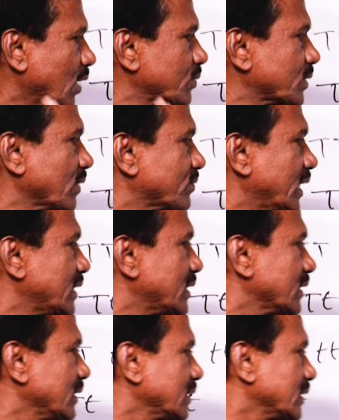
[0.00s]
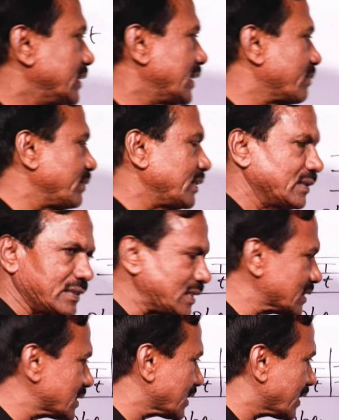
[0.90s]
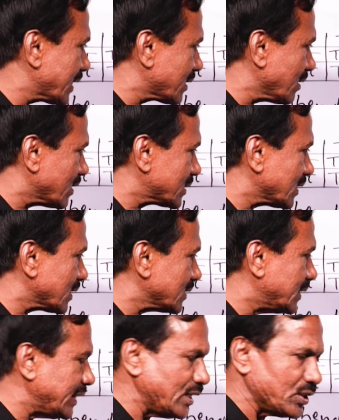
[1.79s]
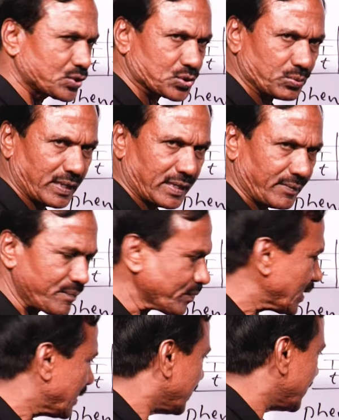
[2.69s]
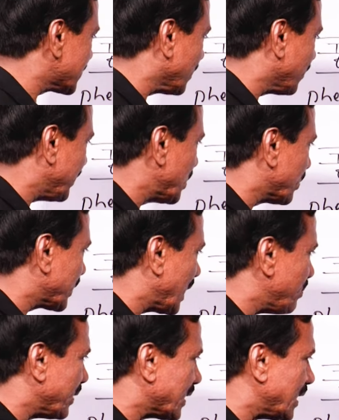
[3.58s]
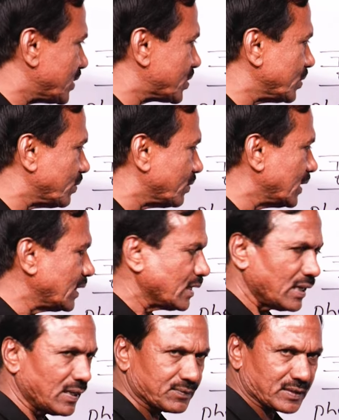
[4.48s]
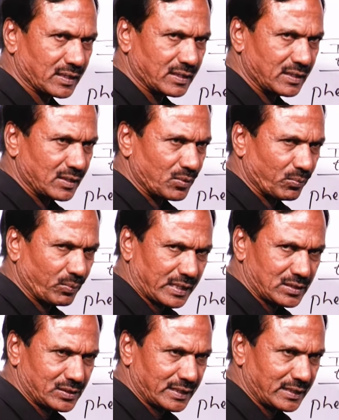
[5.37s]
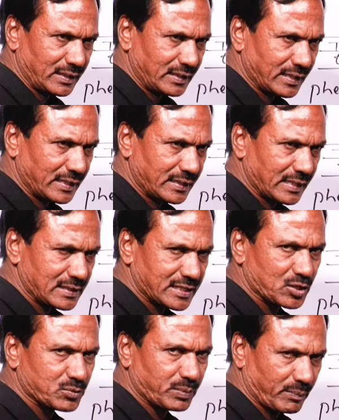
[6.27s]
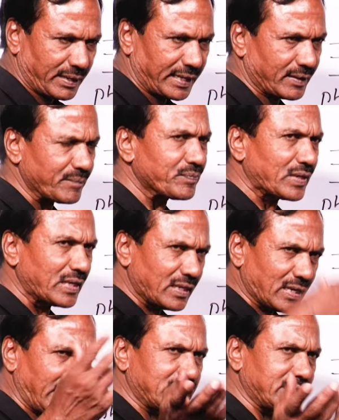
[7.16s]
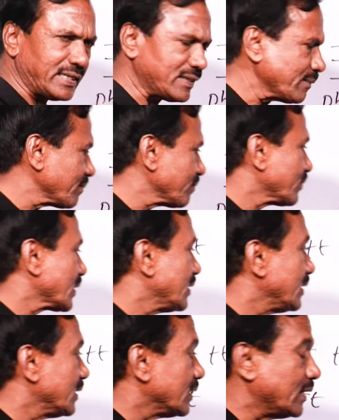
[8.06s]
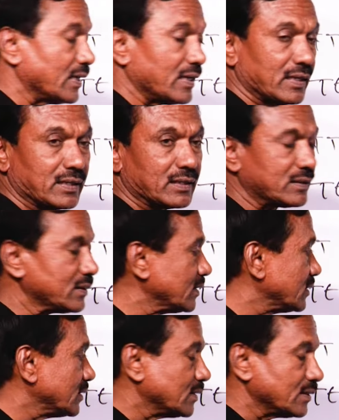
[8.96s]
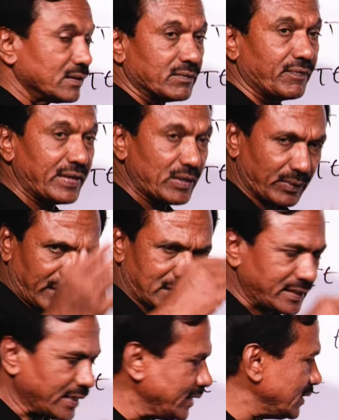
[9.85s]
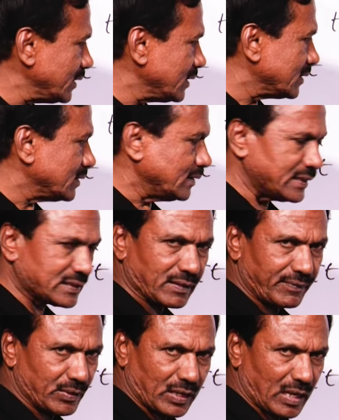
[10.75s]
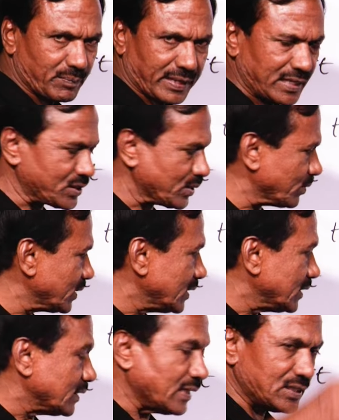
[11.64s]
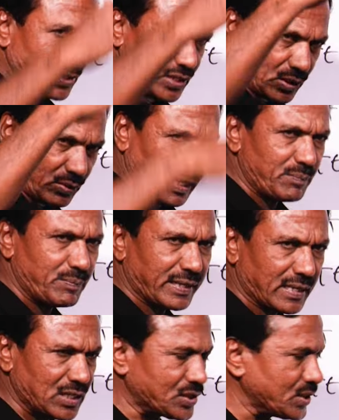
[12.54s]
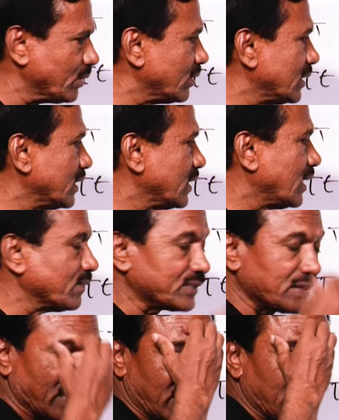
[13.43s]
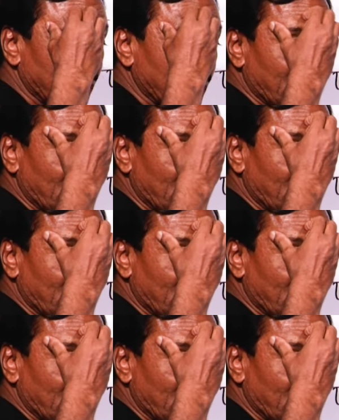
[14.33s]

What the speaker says: Out of that, this is the correct answer. 3:1 is the phenotypic ratio of the one gene inheritance experiment. Like that, the phenotypic, this is a phenotypic ratio. The genotypic ratio of the